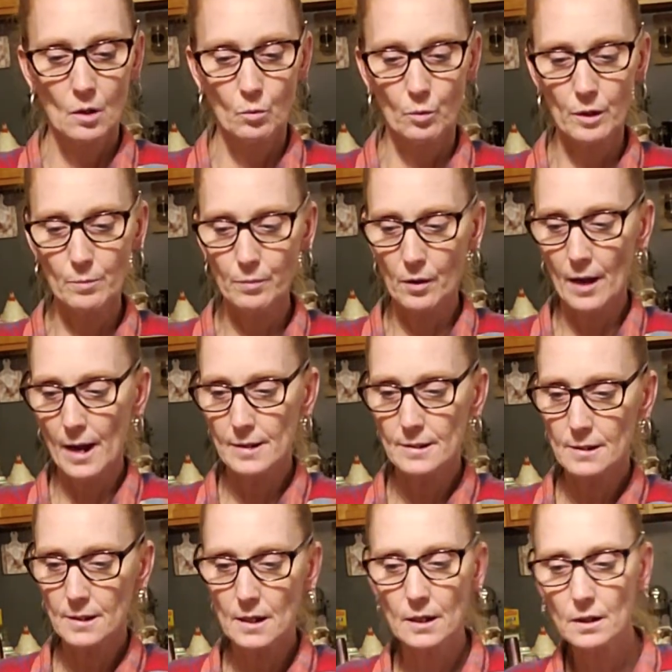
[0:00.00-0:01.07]
We
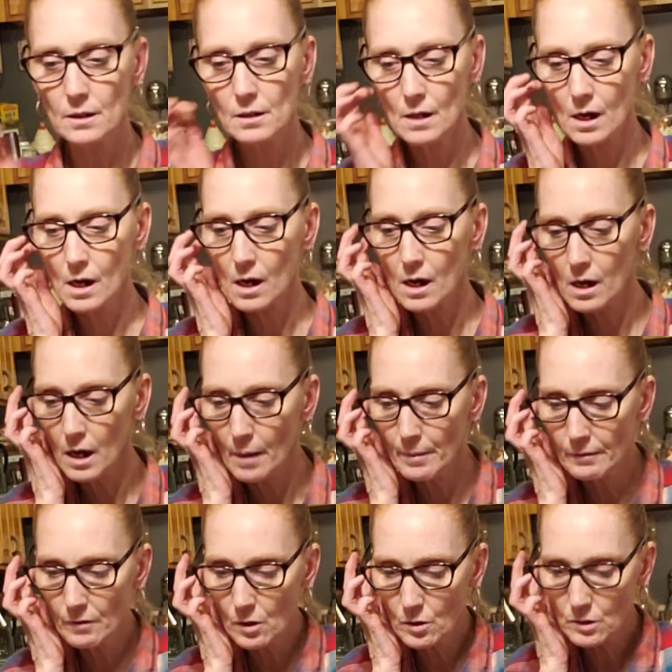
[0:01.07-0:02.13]
planted, how many
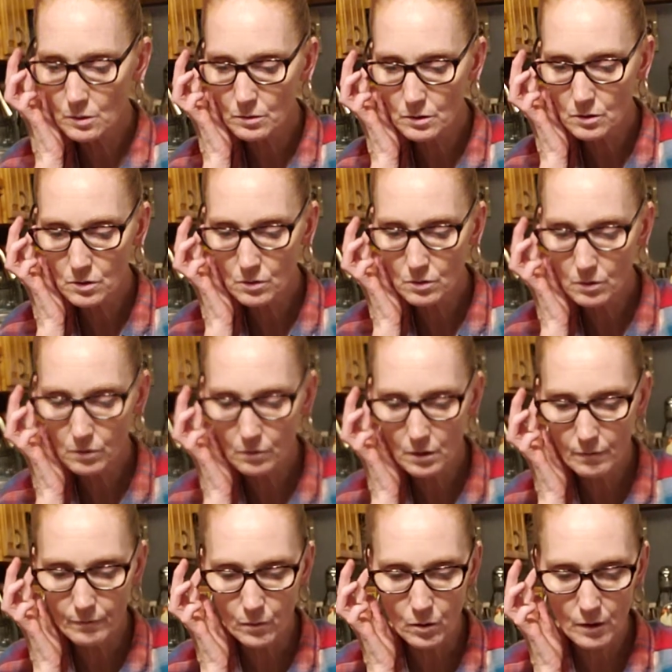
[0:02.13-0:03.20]
rows? 1, 2, 3,
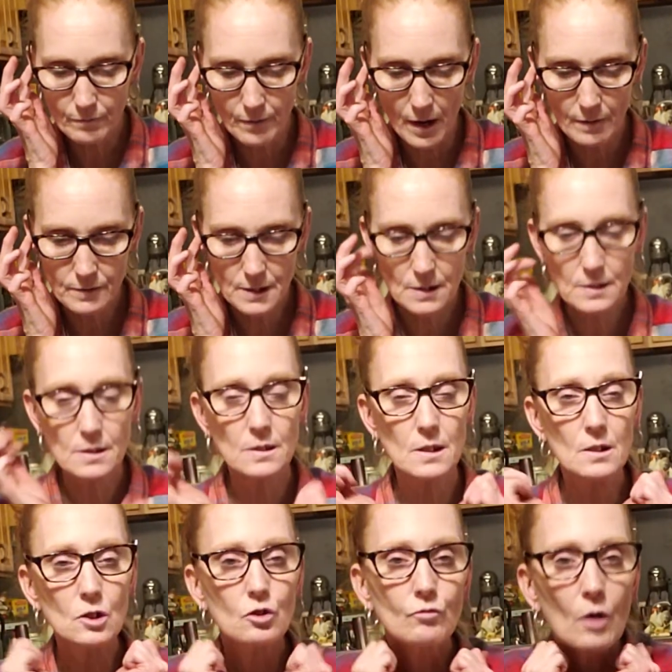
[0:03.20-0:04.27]
4, 5, 6,
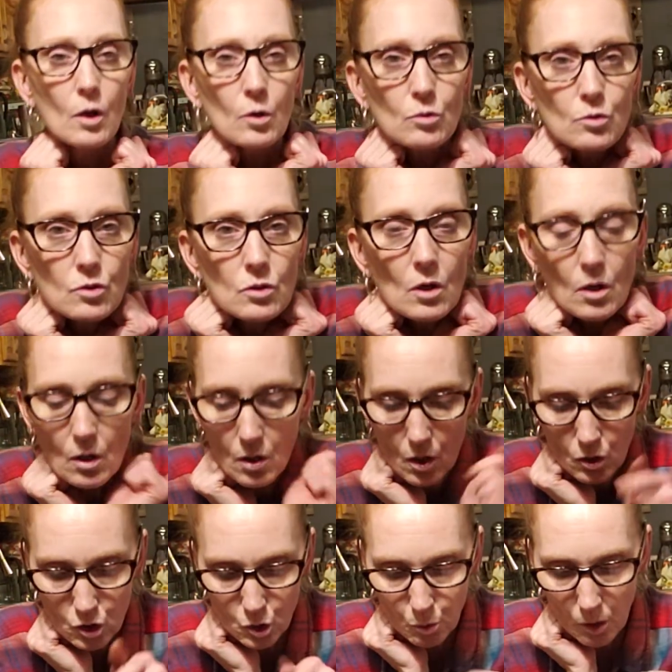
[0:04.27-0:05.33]
6 rows,
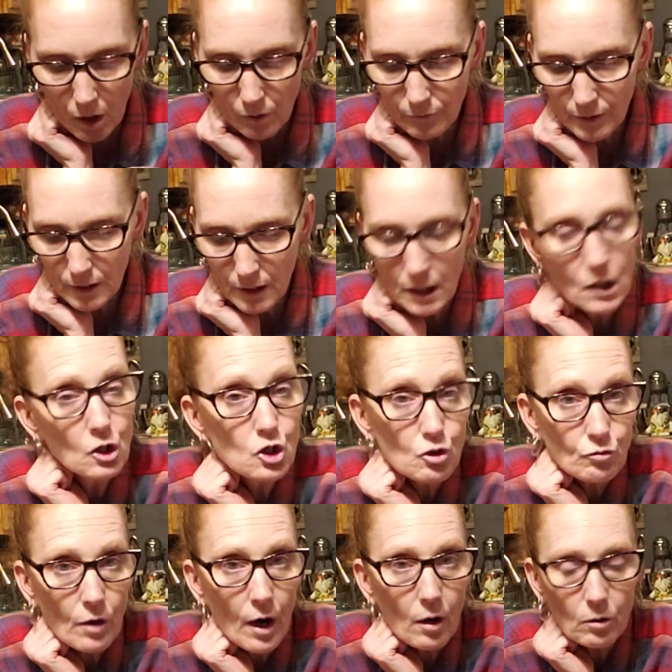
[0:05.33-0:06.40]
12 in each
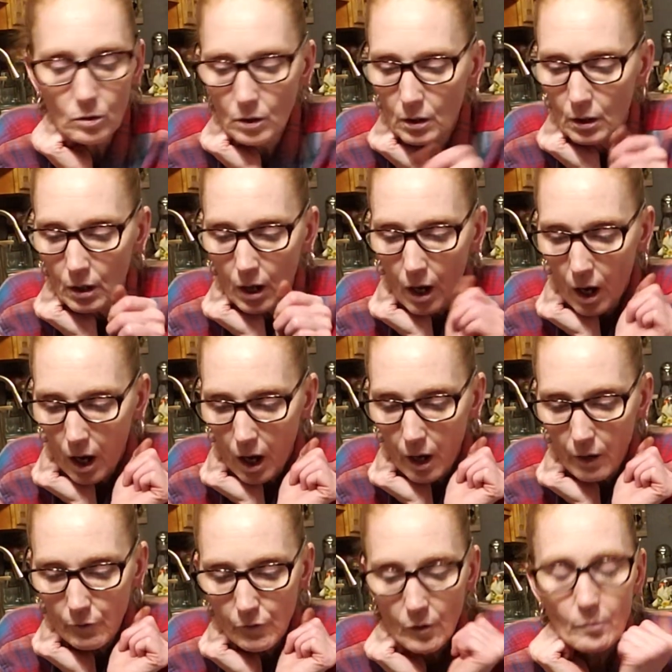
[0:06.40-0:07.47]
row
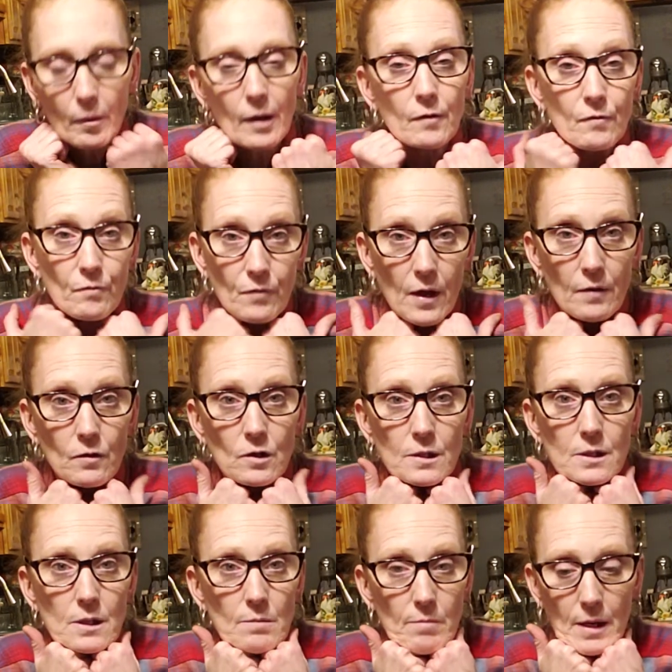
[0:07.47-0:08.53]
of my favorite
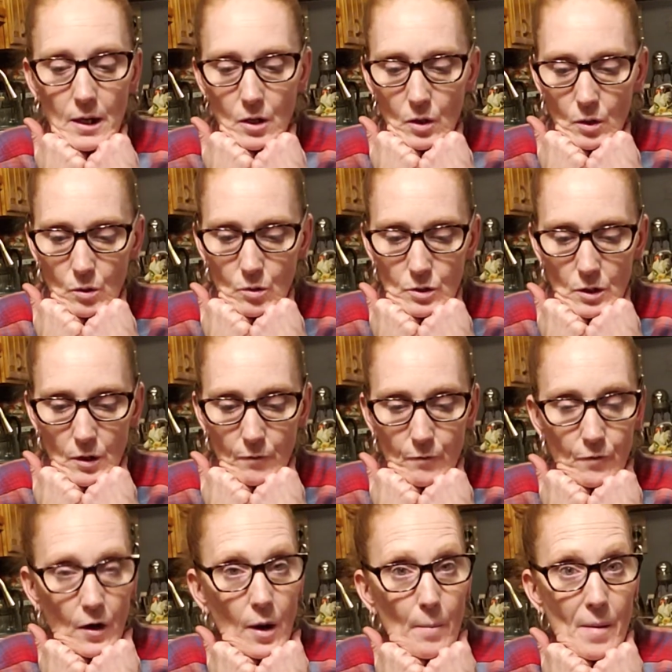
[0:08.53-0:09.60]
tomatoes
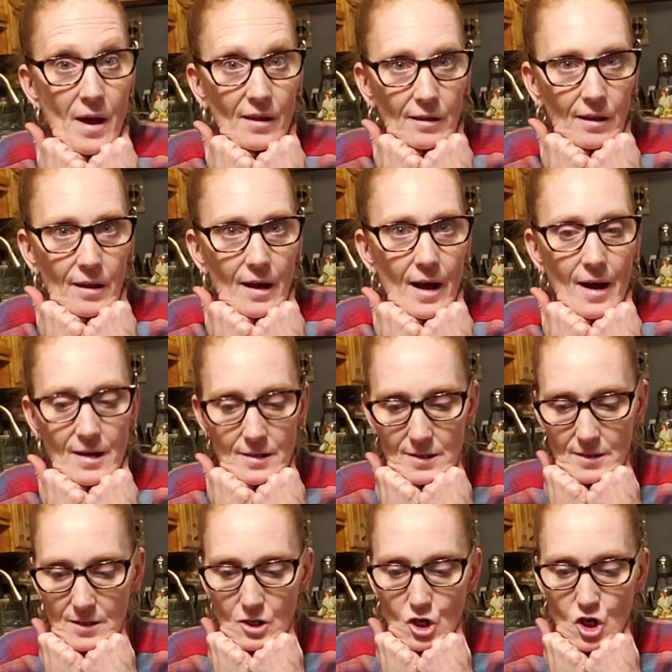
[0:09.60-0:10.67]
from
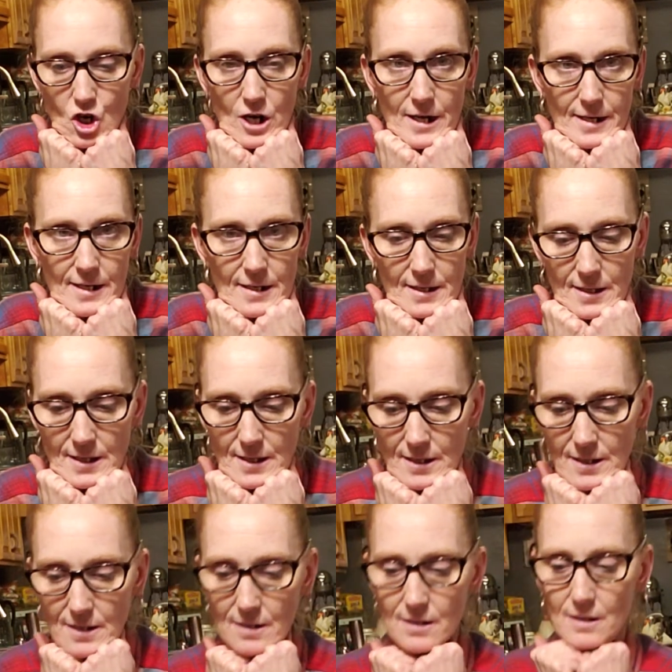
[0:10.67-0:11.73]
last gardening
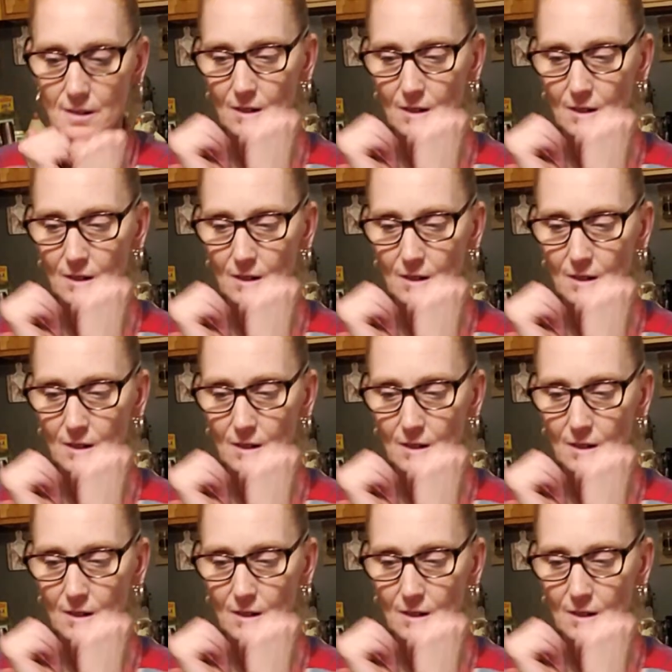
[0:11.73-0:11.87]
season.